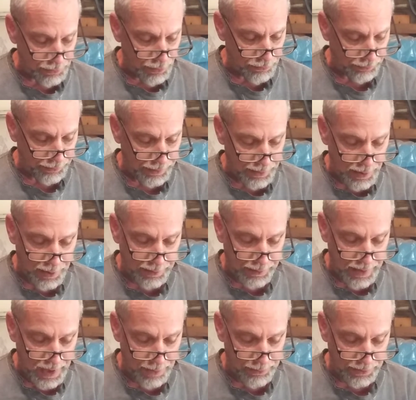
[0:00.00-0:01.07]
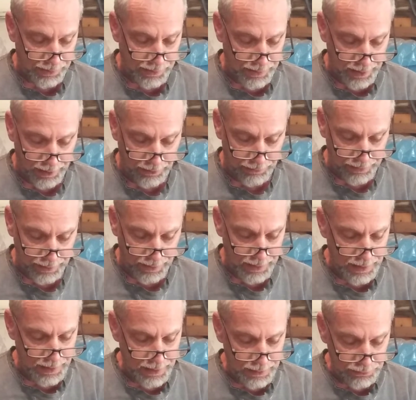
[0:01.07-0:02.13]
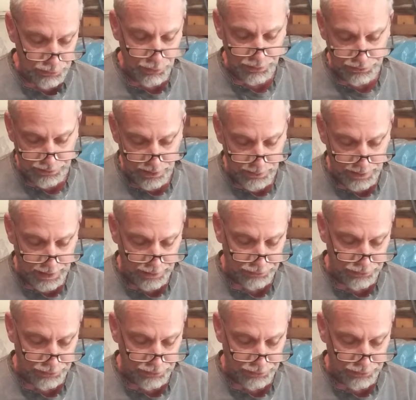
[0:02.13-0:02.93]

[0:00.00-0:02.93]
over an uninhabited area to intimidate